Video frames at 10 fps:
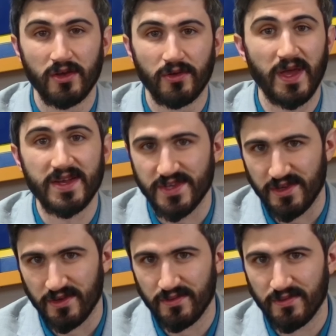
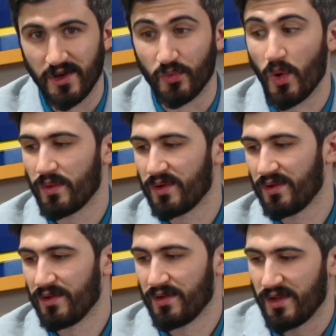classy," unquote,
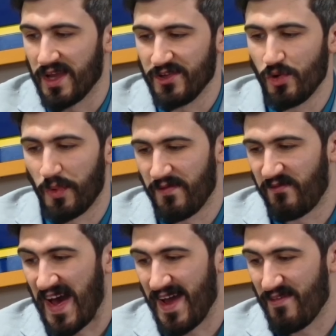getting
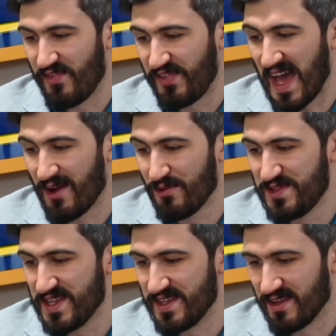2.5
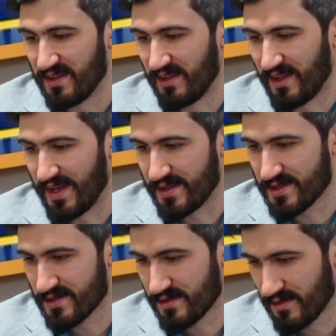thousand likes.